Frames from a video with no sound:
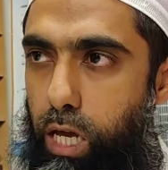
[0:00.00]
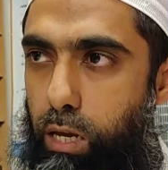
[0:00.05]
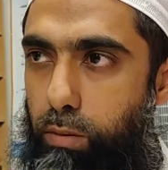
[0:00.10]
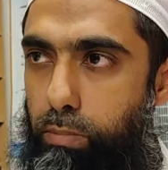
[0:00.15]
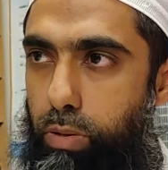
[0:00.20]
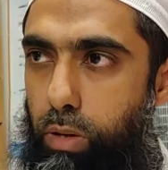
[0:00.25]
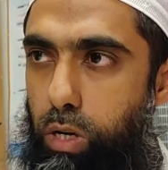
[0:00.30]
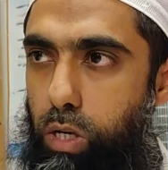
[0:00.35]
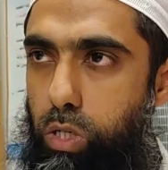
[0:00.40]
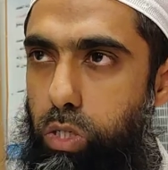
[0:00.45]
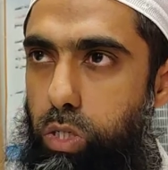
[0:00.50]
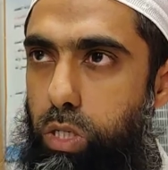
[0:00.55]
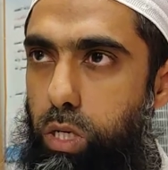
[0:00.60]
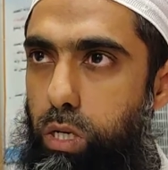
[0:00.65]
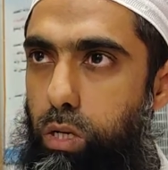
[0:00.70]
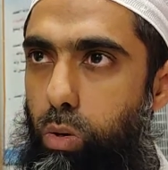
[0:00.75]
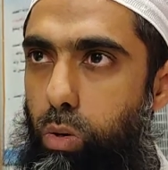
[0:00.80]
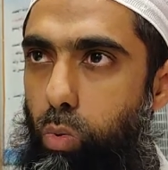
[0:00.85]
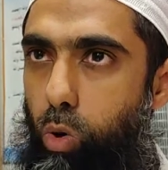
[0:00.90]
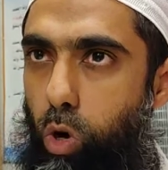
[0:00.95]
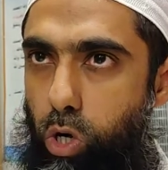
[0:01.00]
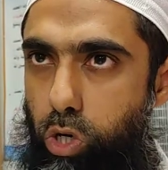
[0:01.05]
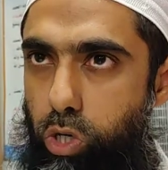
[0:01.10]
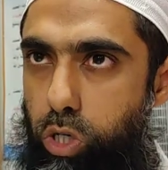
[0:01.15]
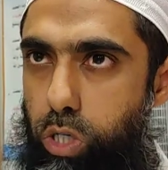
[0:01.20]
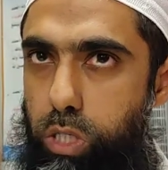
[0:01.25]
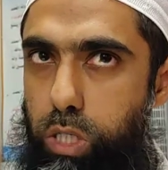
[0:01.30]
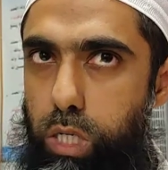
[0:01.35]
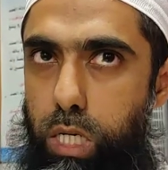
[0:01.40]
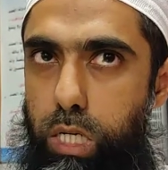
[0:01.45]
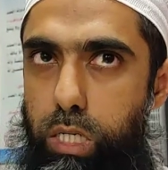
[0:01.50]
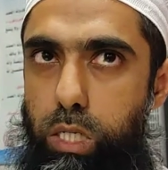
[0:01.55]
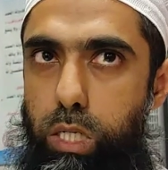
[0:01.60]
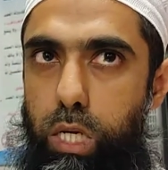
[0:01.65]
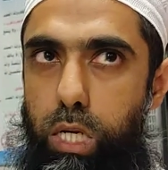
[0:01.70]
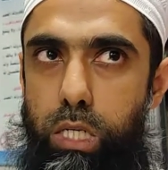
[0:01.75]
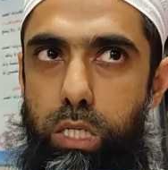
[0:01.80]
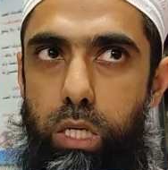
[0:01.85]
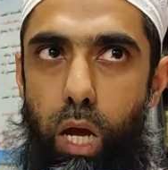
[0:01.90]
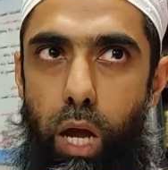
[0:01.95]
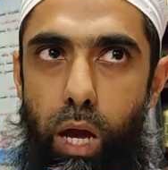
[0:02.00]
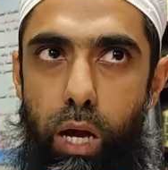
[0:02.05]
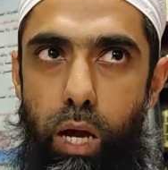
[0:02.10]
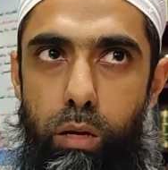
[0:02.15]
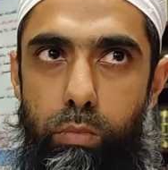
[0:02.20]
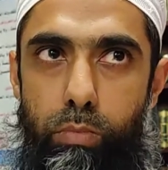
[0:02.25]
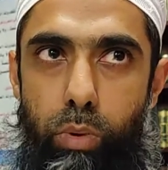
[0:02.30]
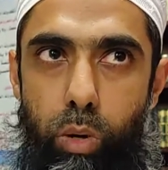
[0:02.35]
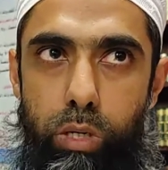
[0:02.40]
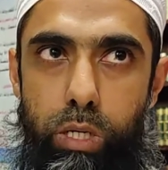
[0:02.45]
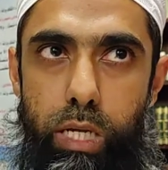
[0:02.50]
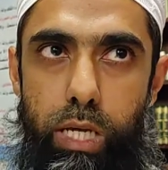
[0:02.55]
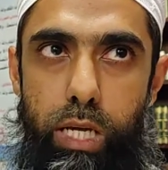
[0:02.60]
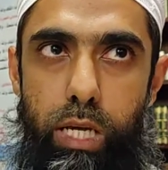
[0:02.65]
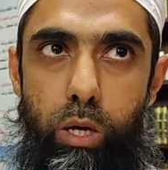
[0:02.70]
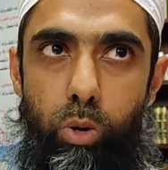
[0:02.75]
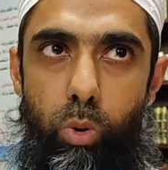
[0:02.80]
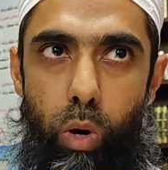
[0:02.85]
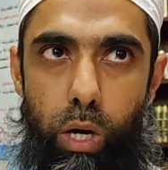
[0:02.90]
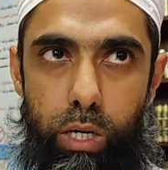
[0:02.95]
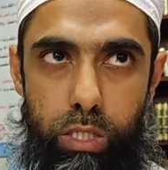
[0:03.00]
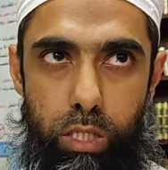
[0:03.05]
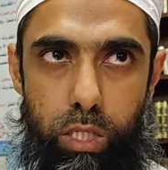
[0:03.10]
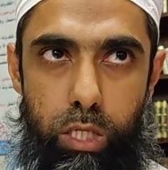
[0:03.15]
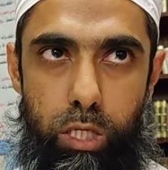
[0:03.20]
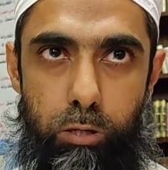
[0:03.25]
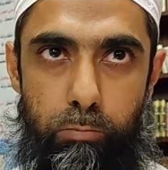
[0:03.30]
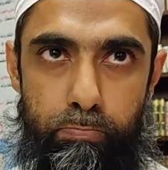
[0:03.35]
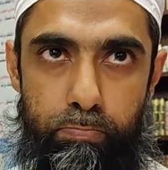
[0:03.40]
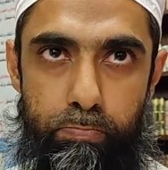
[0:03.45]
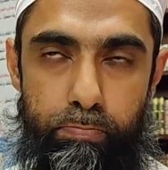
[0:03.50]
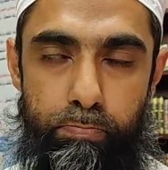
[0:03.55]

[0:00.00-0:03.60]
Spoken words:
a person washes his entire body once.